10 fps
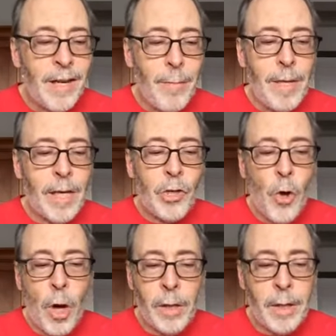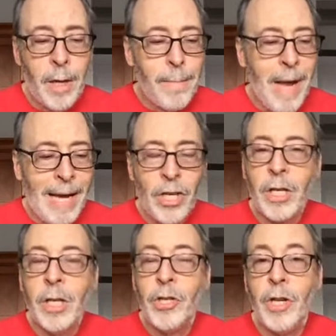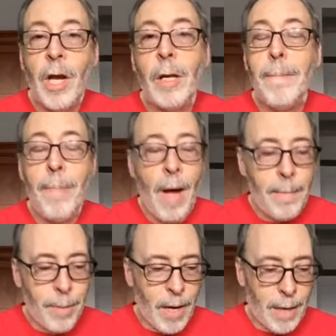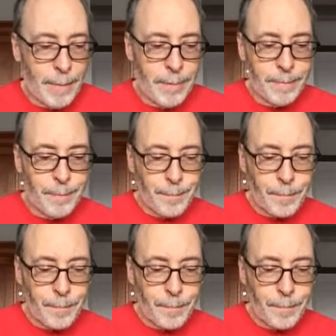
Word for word: give me a chocolate magic shell bomb pop?